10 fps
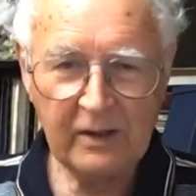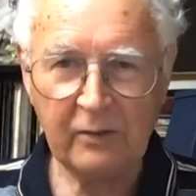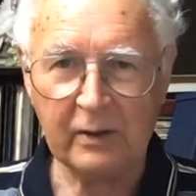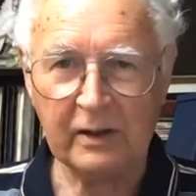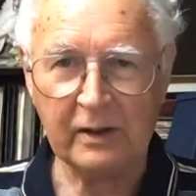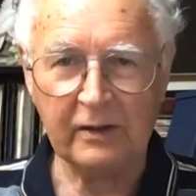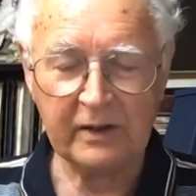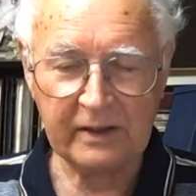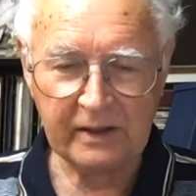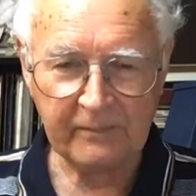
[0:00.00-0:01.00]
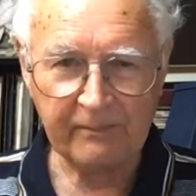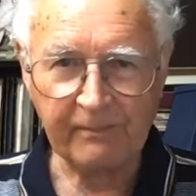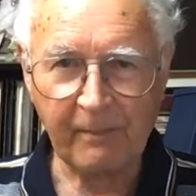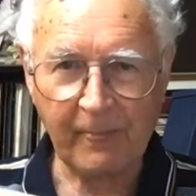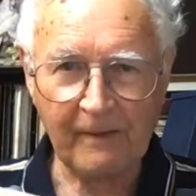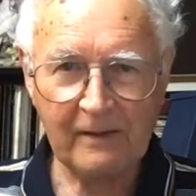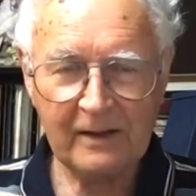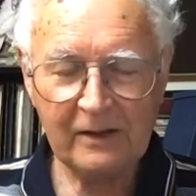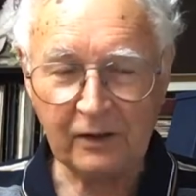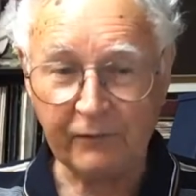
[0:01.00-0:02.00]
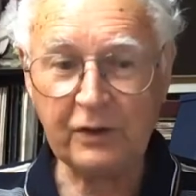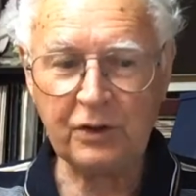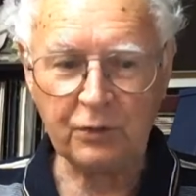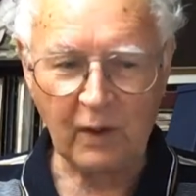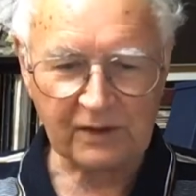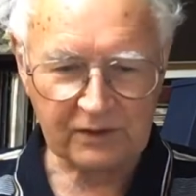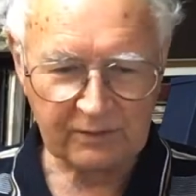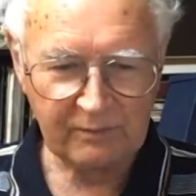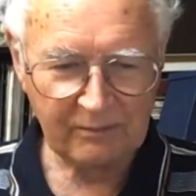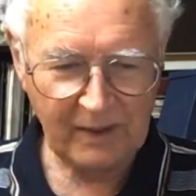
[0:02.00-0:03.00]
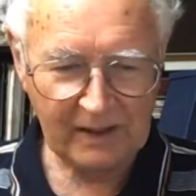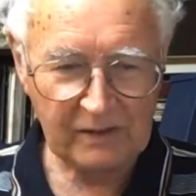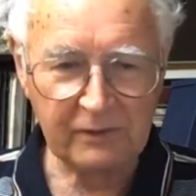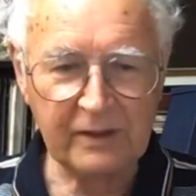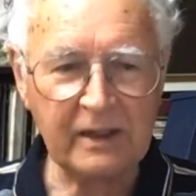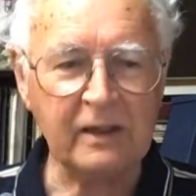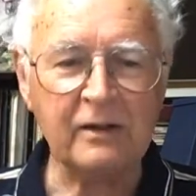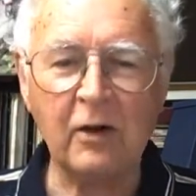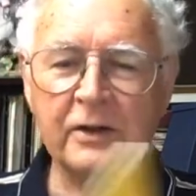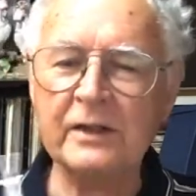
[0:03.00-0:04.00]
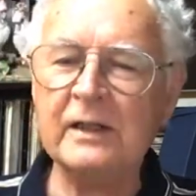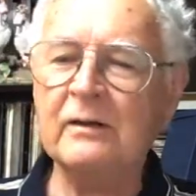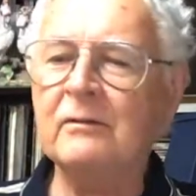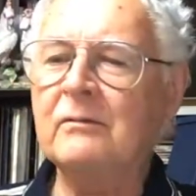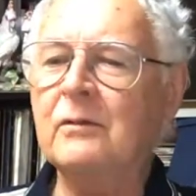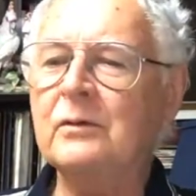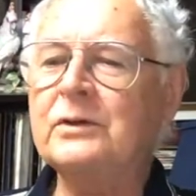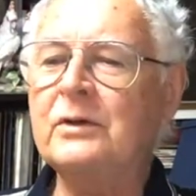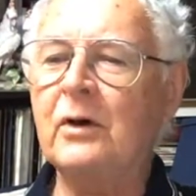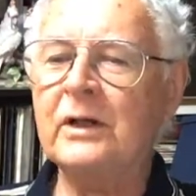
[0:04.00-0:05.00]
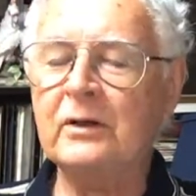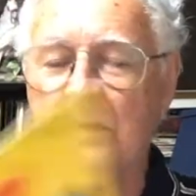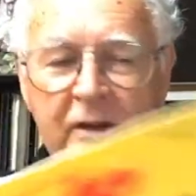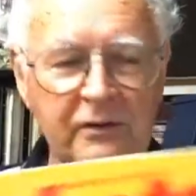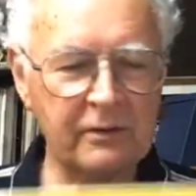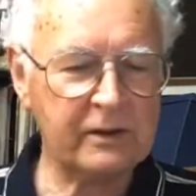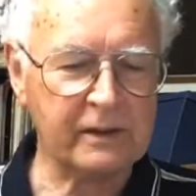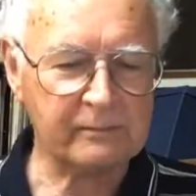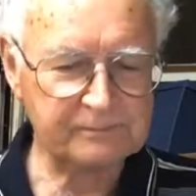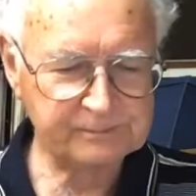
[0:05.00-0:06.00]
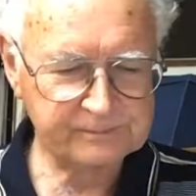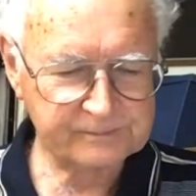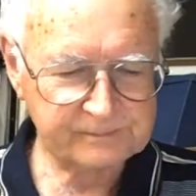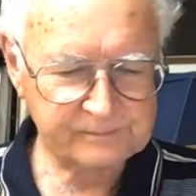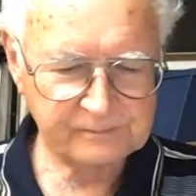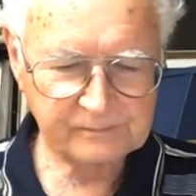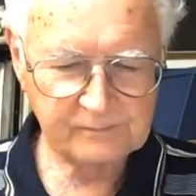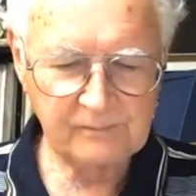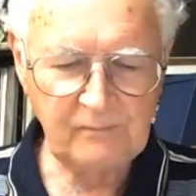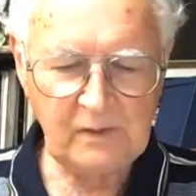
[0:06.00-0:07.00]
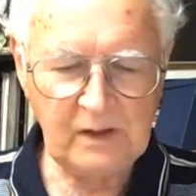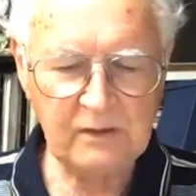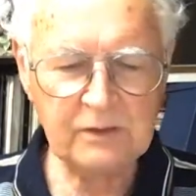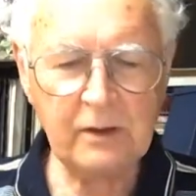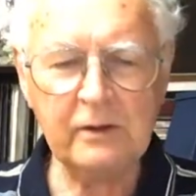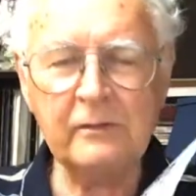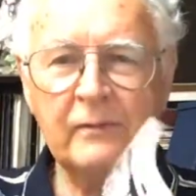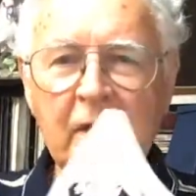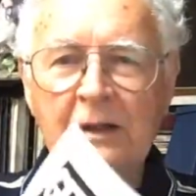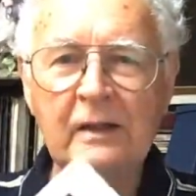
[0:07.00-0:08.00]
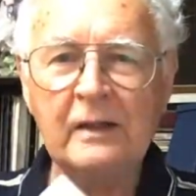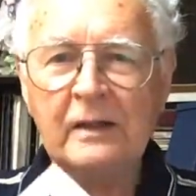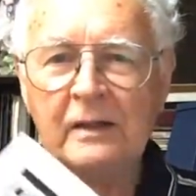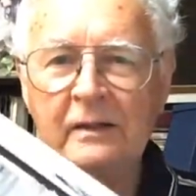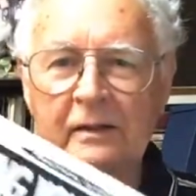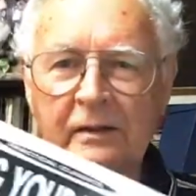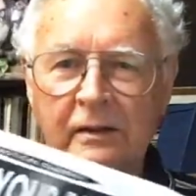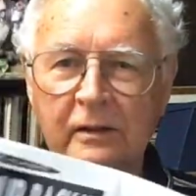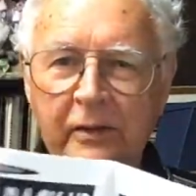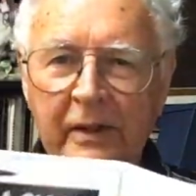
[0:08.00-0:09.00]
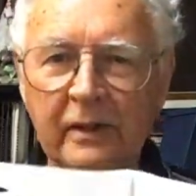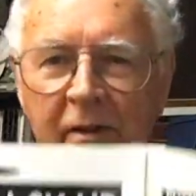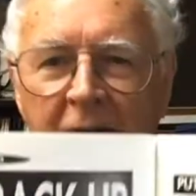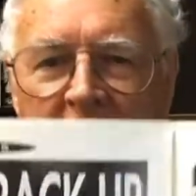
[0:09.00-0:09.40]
the vintage ones back even then in 1993. So there we go,